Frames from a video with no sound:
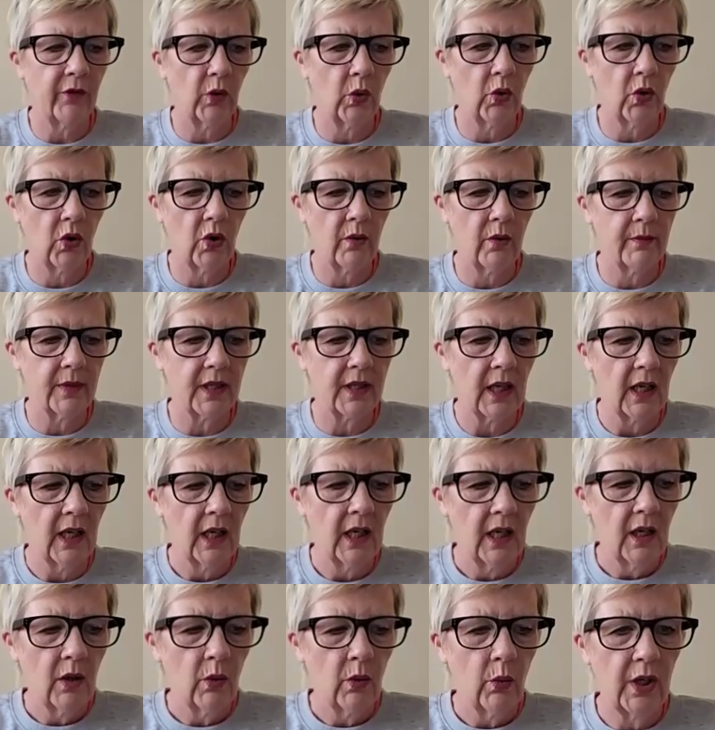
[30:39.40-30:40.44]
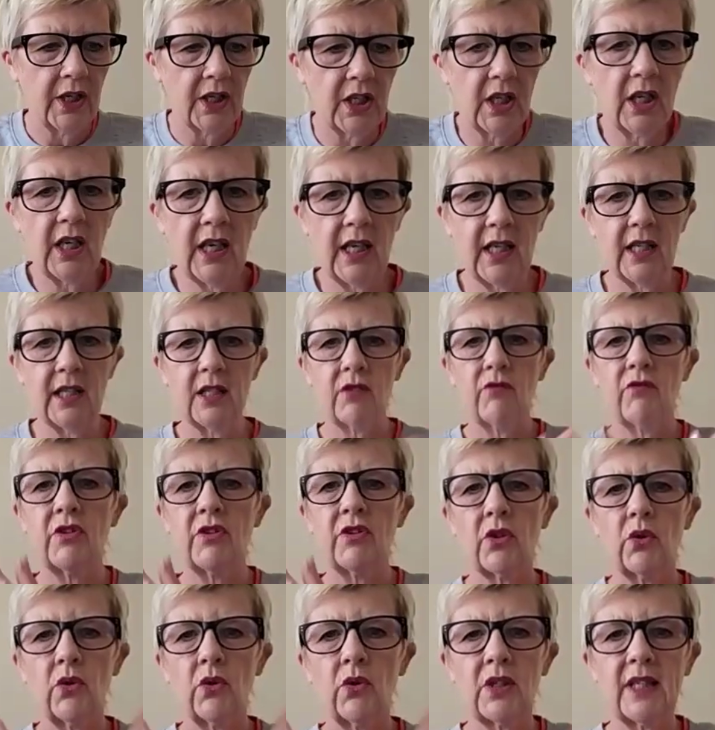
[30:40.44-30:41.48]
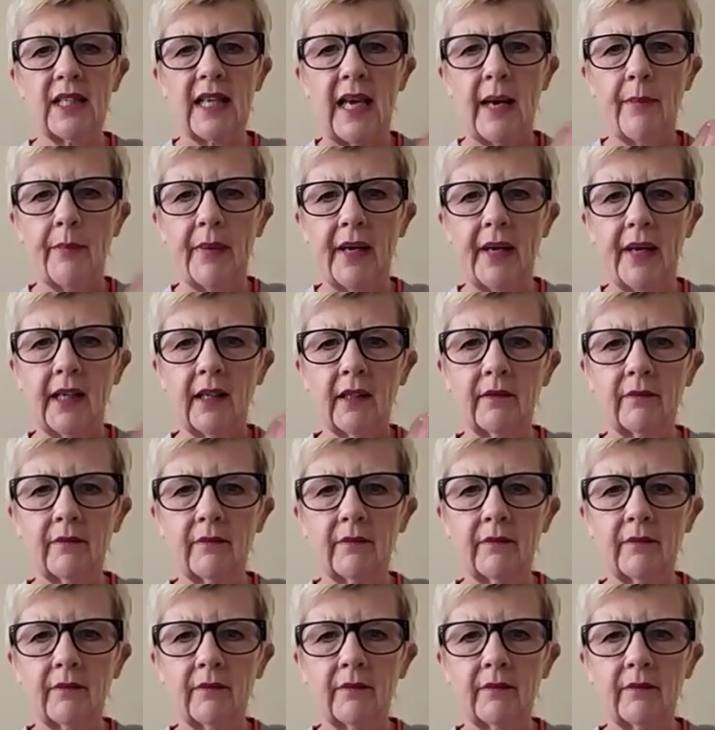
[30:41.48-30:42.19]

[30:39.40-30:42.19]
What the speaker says: formed, which is resource tapping.